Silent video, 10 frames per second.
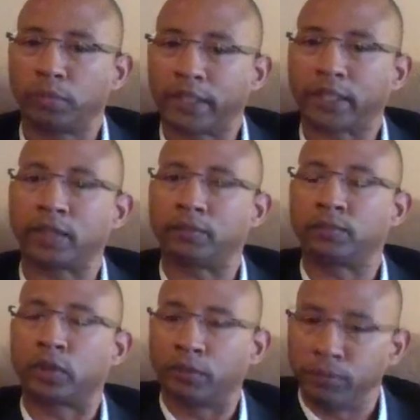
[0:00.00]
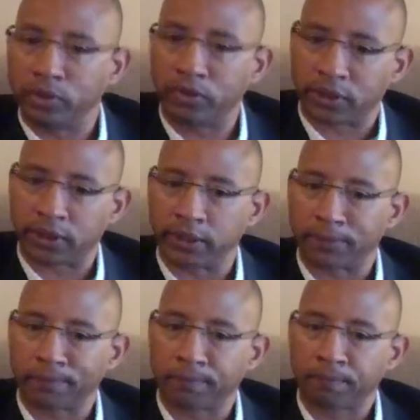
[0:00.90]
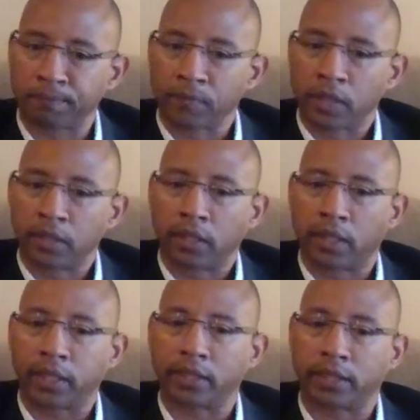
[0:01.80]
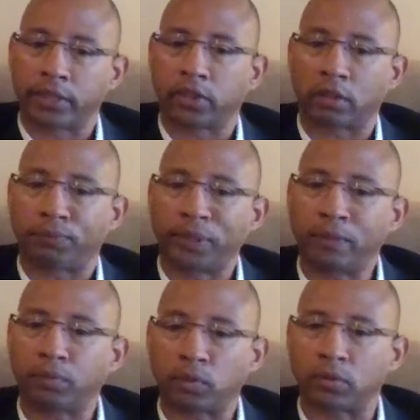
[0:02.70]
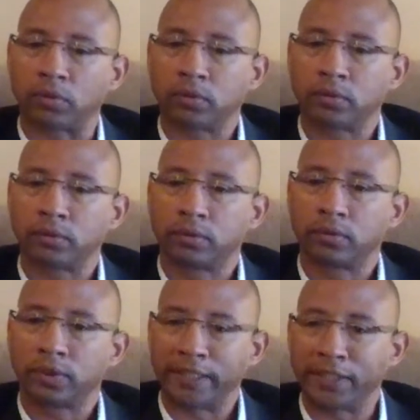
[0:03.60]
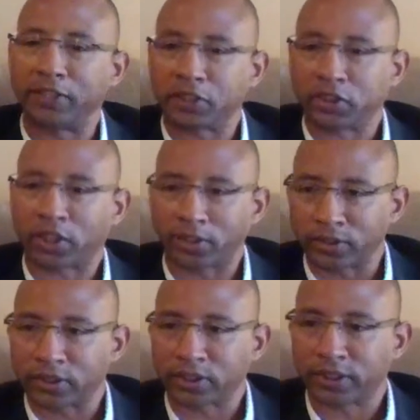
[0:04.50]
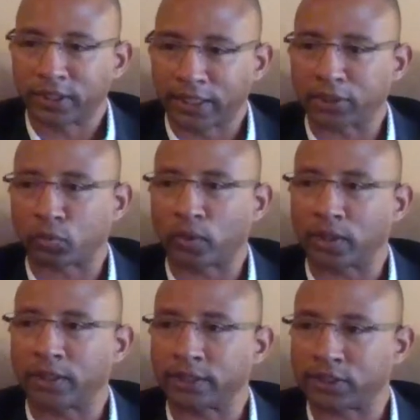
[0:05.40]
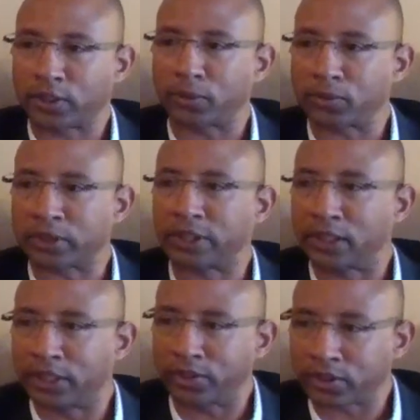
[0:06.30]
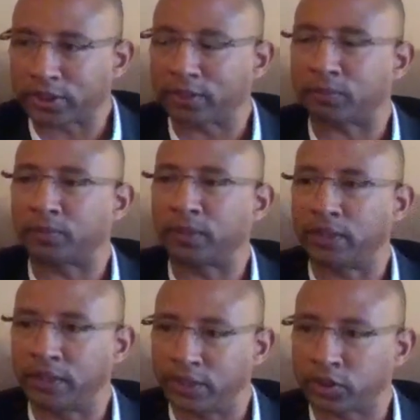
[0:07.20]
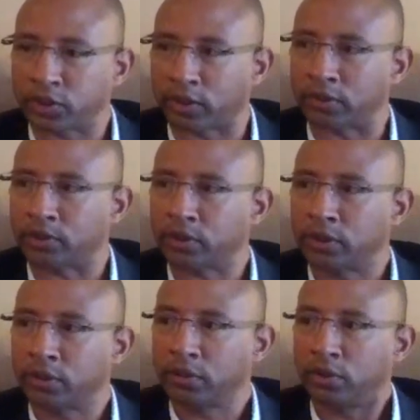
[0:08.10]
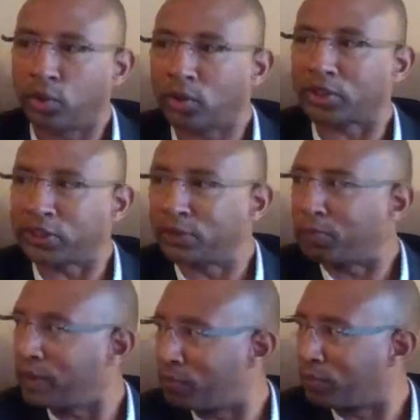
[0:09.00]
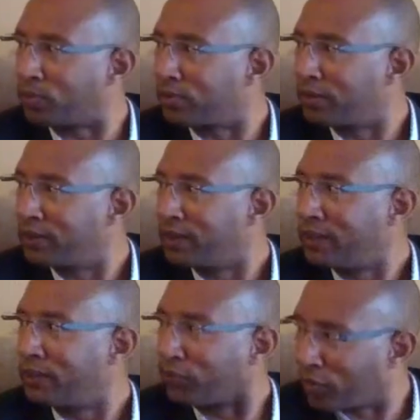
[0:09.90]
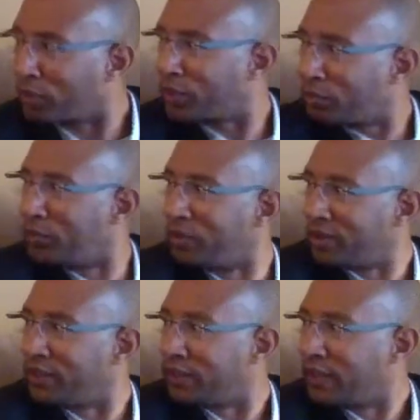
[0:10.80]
make up community. And there are people in the church, as well as those in leadership in the church, who are still people from the community.